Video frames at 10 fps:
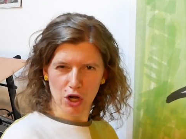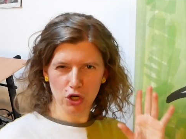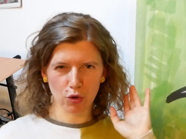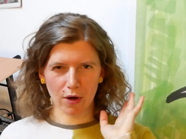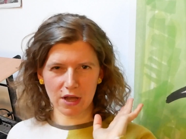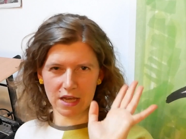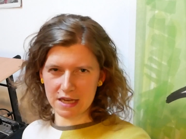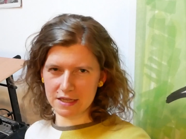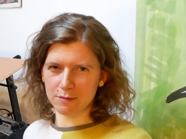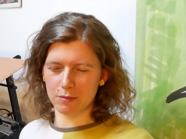don't know what it
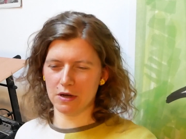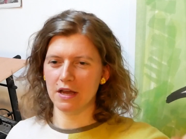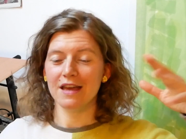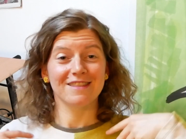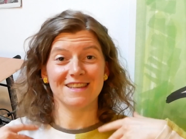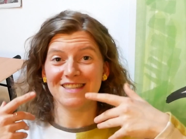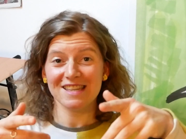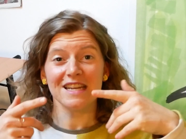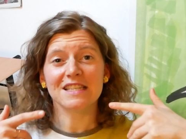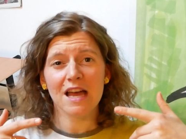is, but this is
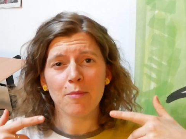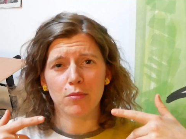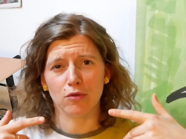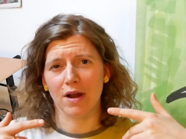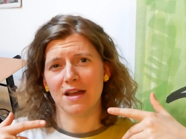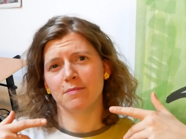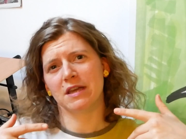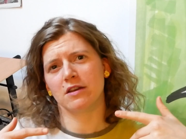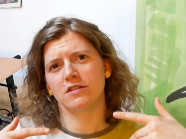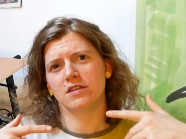an example, right?
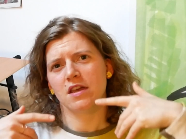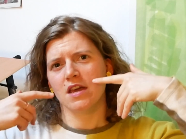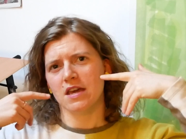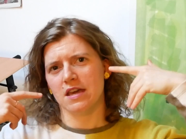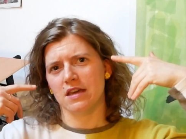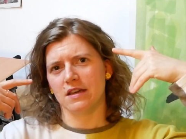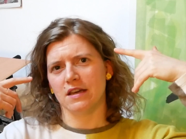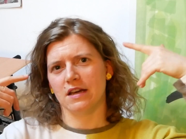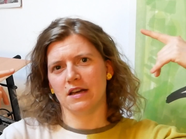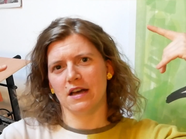Because
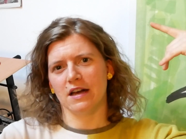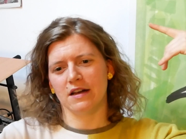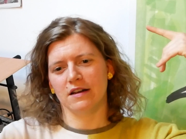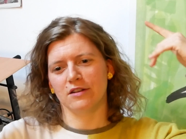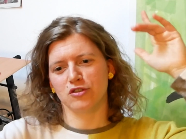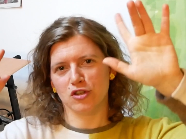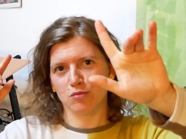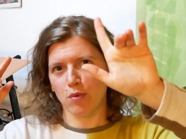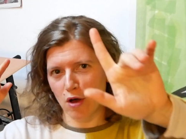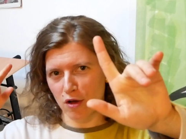I'll
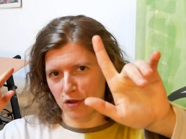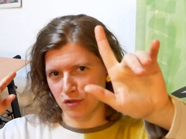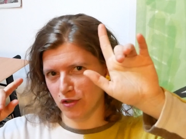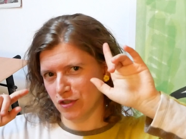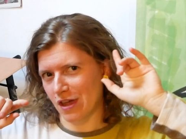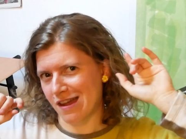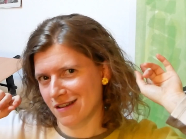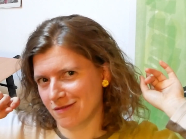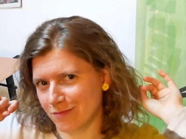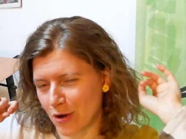just pause a
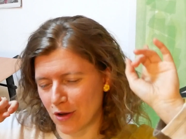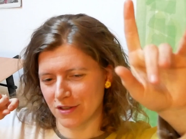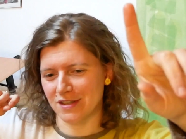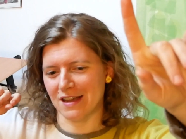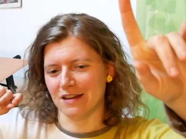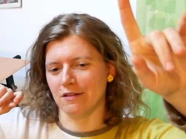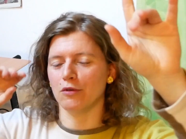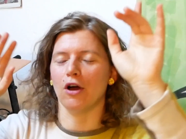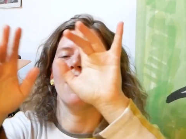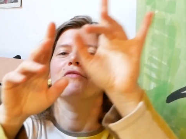second.
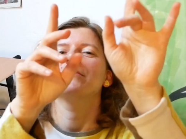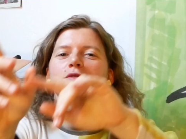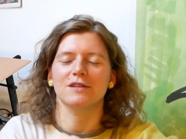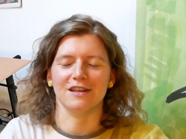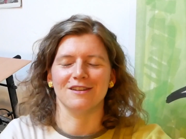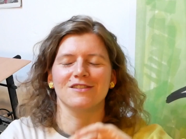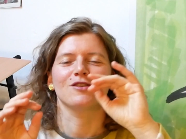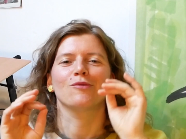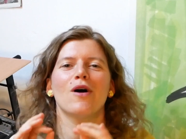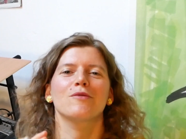No, I'll finish my sentence.
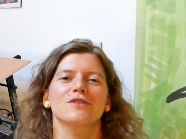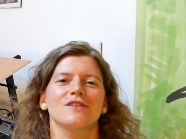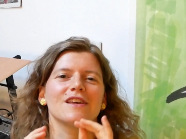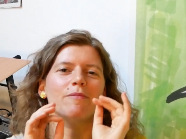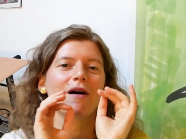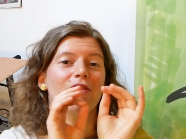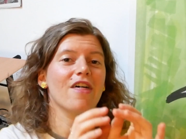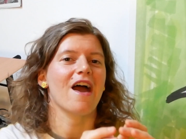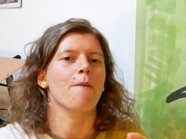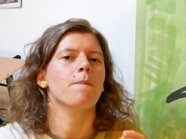So what I was going to say about
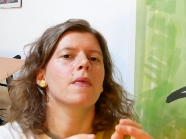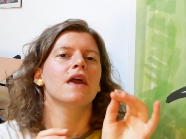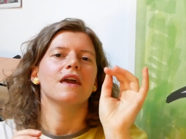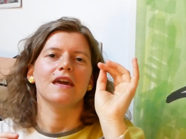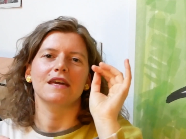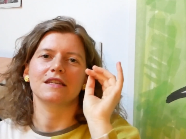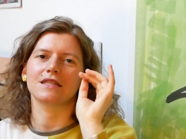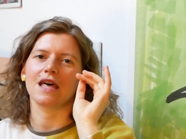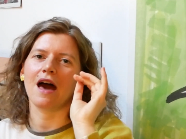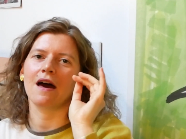them
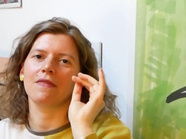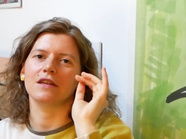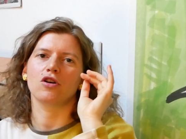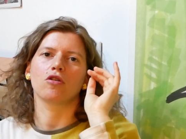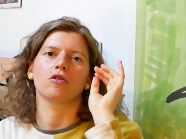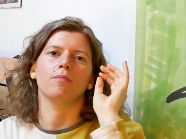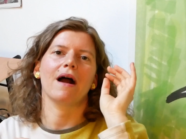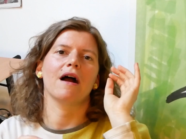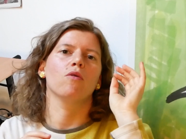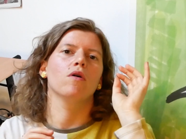is that they talk
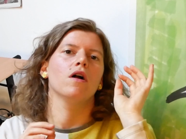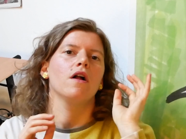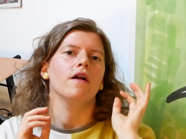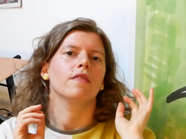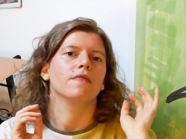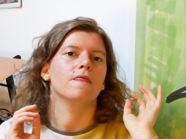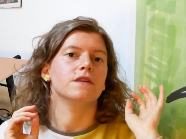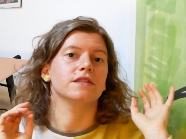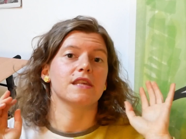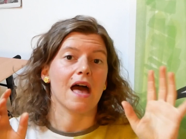about
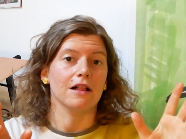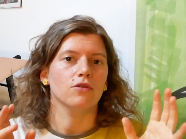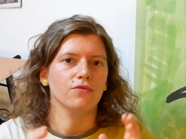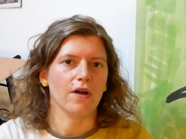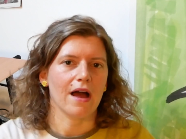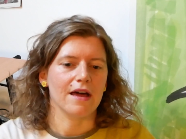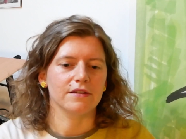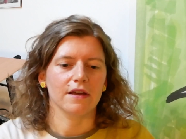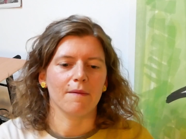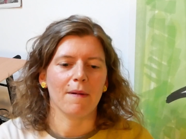the self,
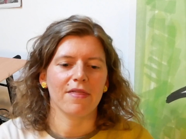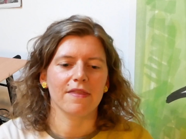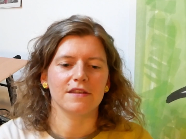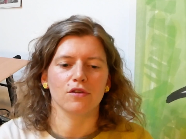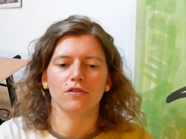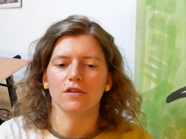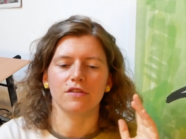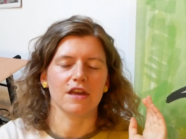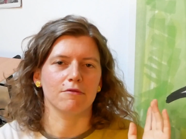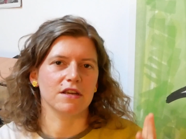and I think there's other
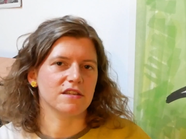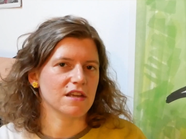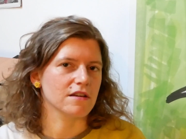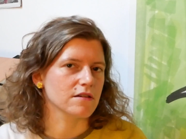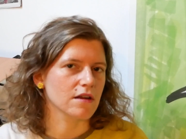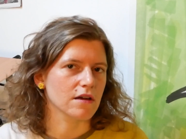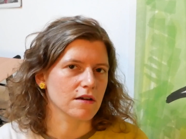theories in